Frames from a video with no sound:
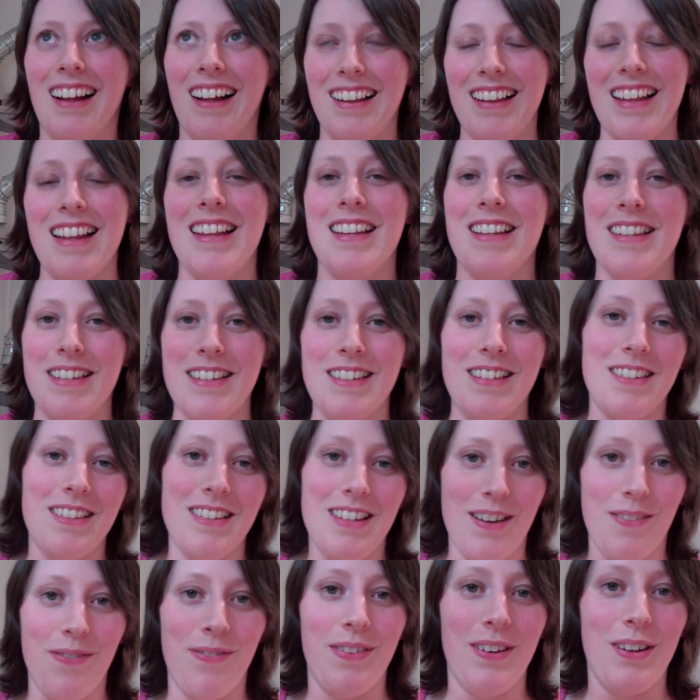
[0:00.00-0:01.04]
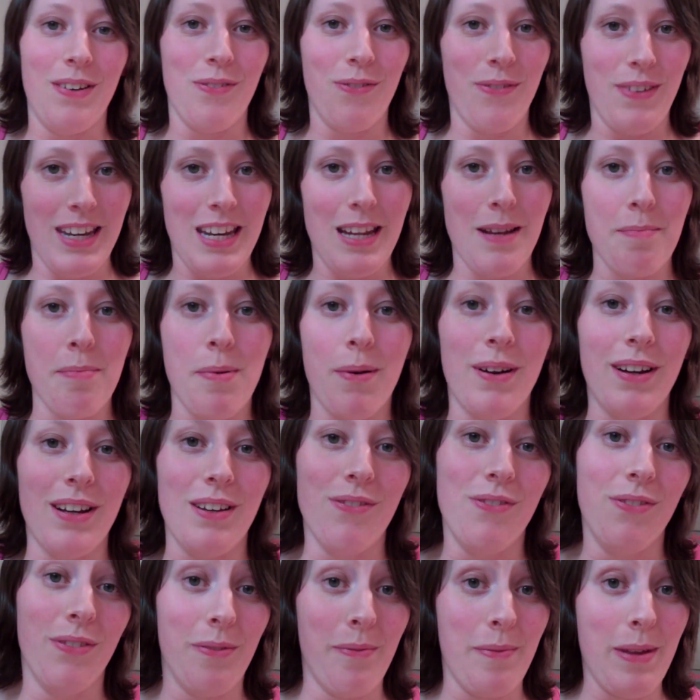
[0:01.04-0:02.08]
that is a definite winning
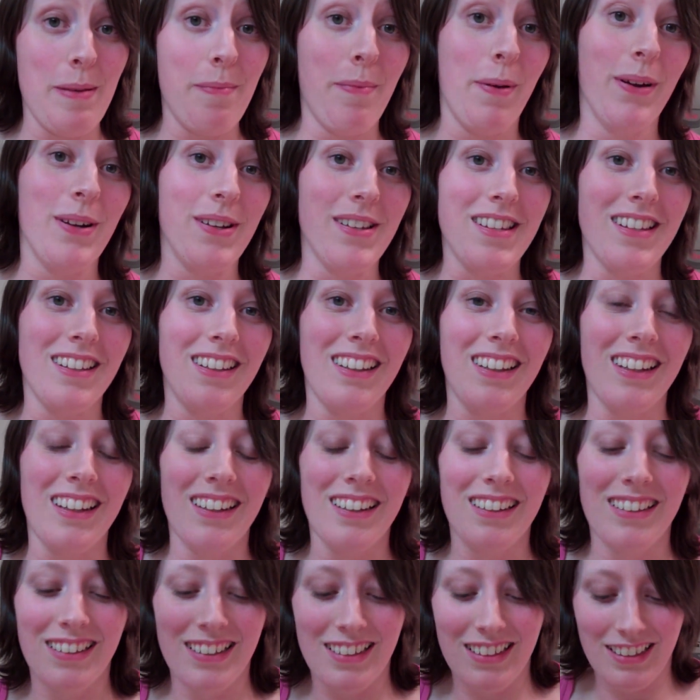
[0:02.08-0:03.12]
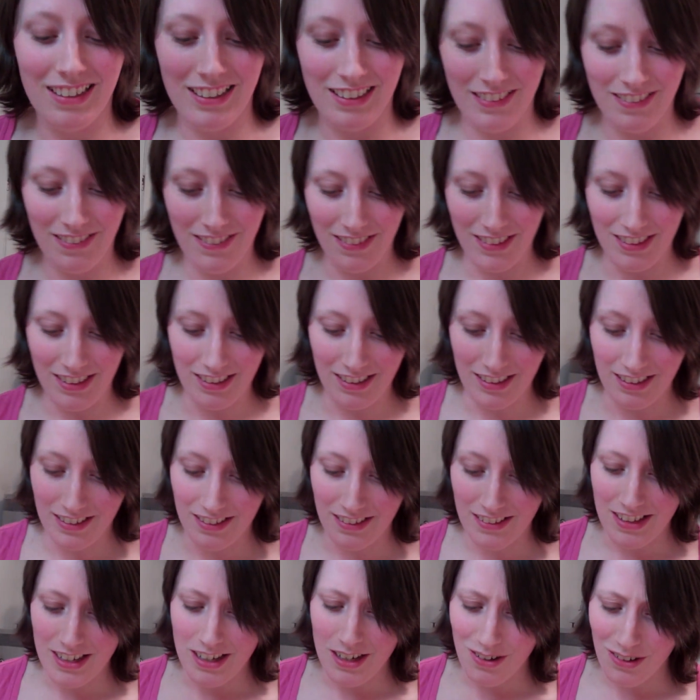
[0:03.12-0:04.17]
point for me personally.
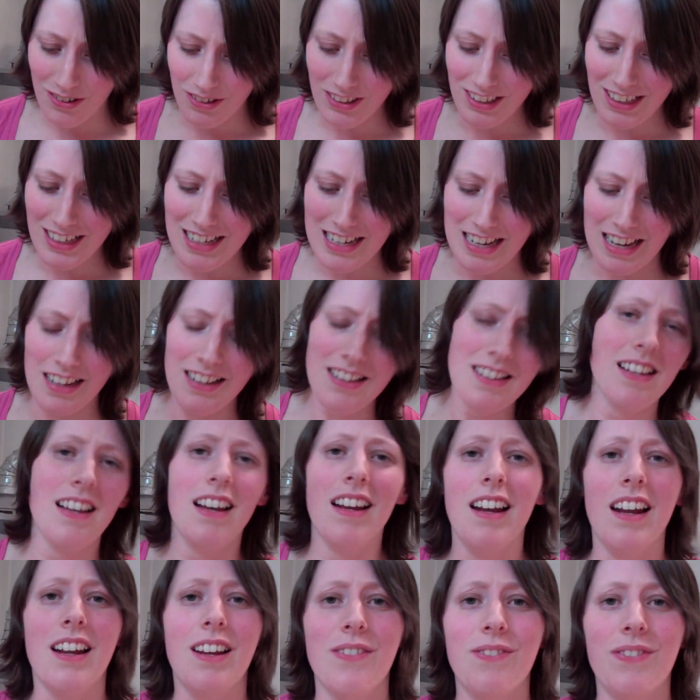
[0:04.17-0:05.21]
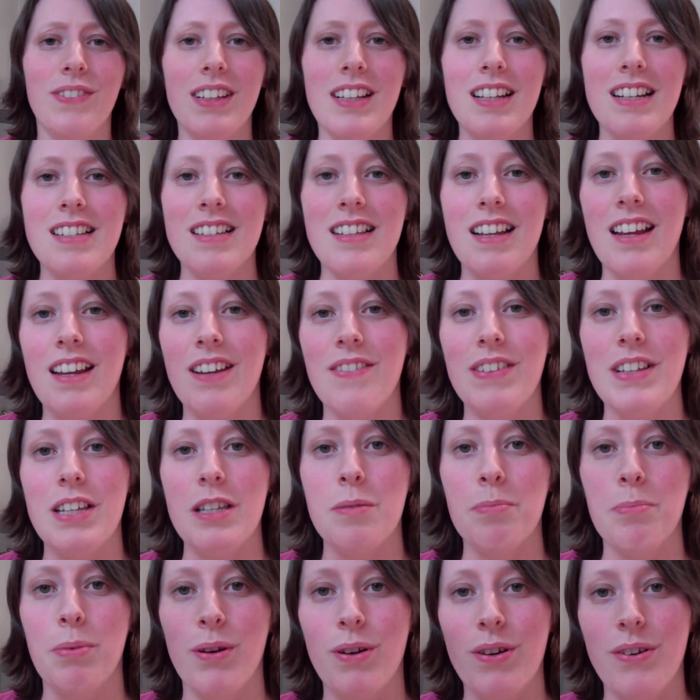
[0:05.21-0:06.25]
The only downside I can really say with
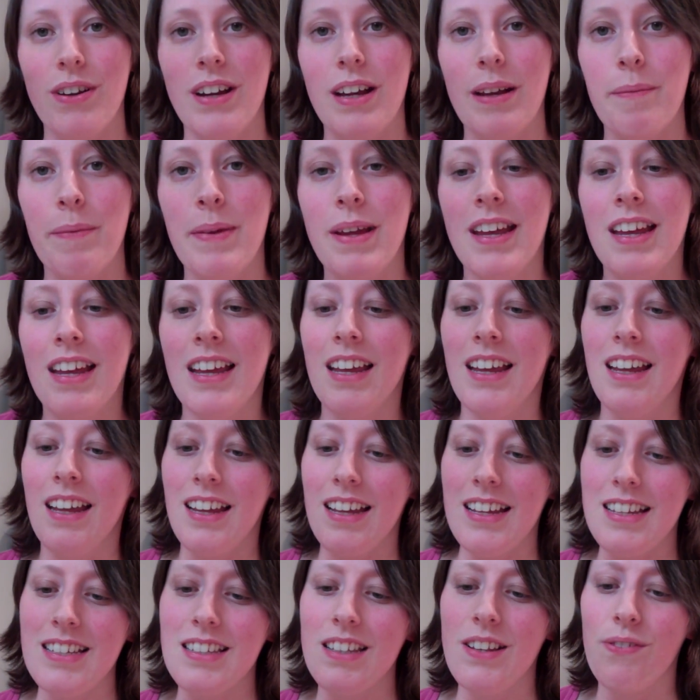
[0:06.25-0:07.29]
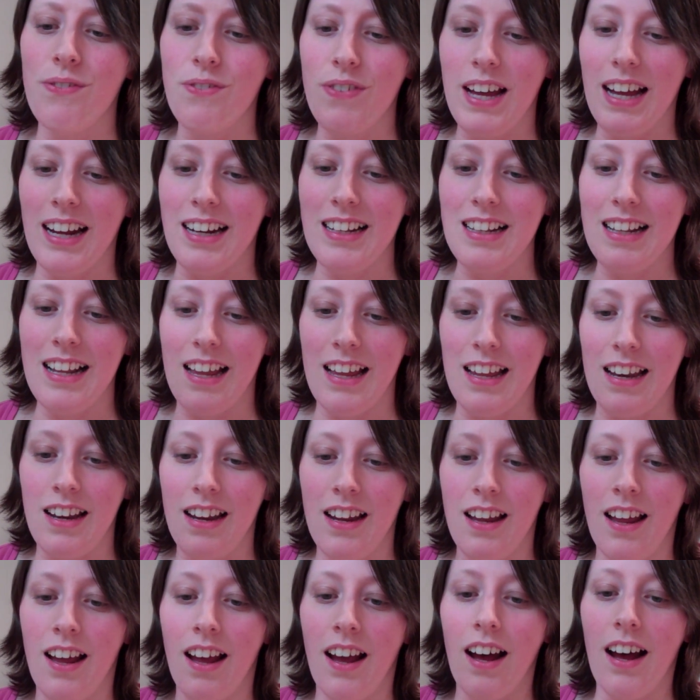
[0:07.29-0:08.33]
this program is the fact that
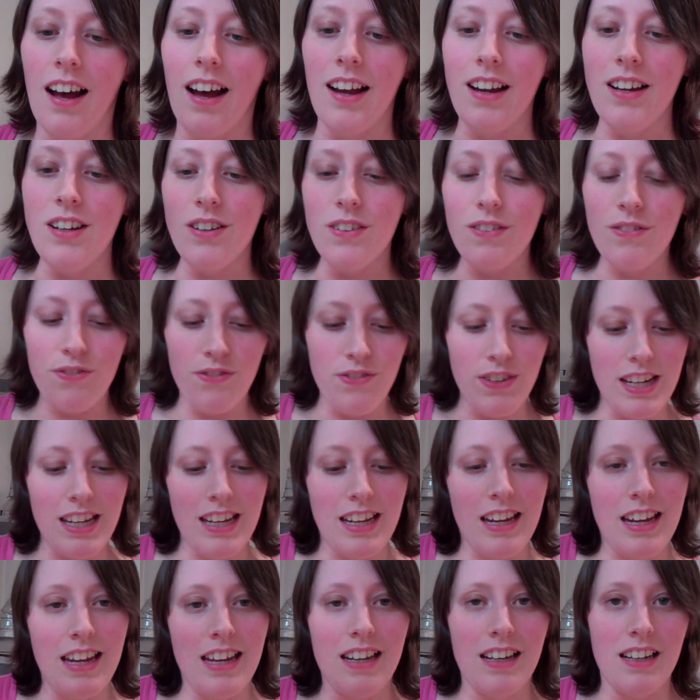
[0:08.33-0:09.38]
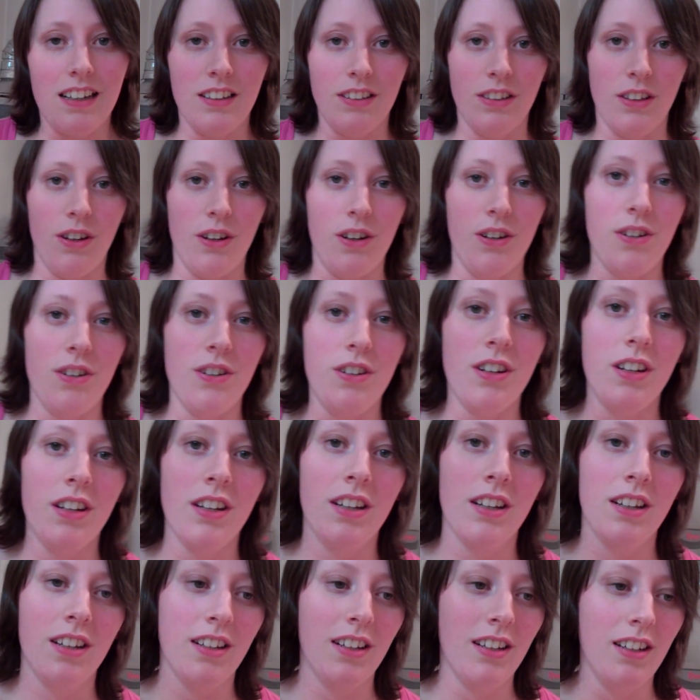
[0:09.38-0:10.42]
I don't think it alone
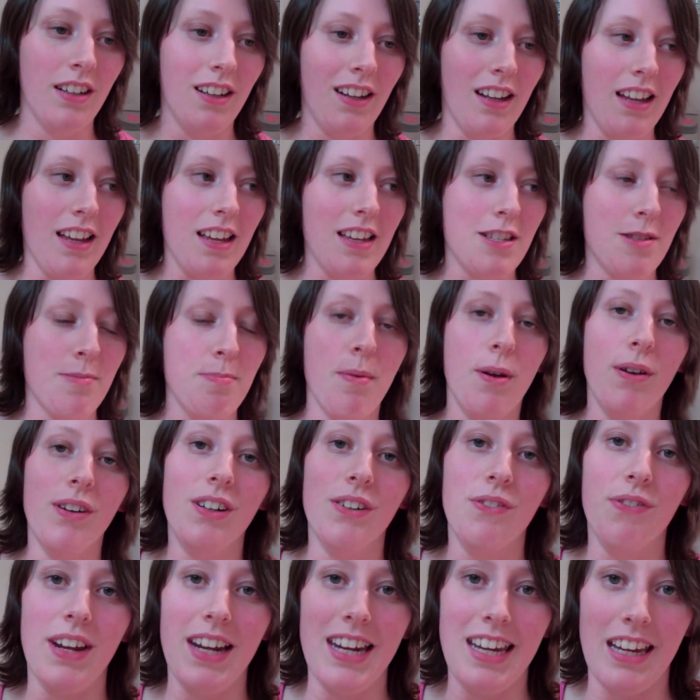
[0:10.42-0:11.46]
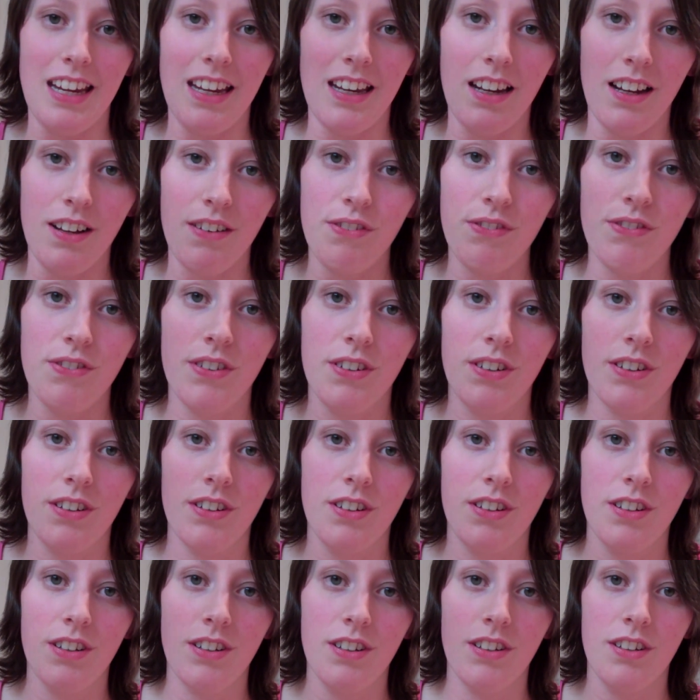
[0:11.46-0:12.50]
is motivating enough,
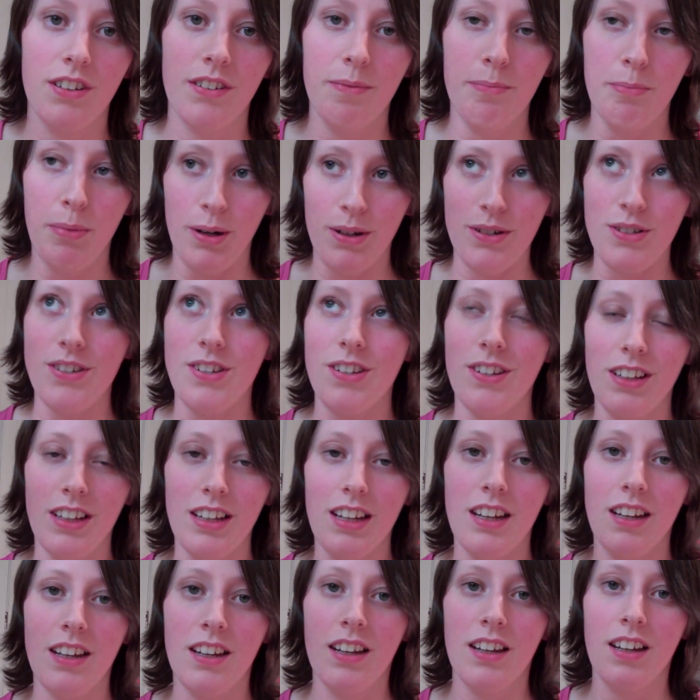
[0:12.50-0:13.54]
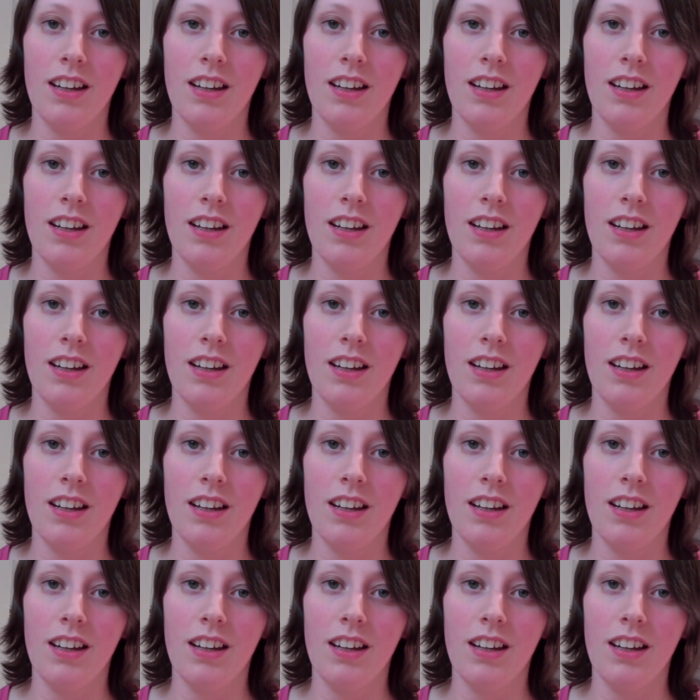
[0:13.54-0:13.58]
personally.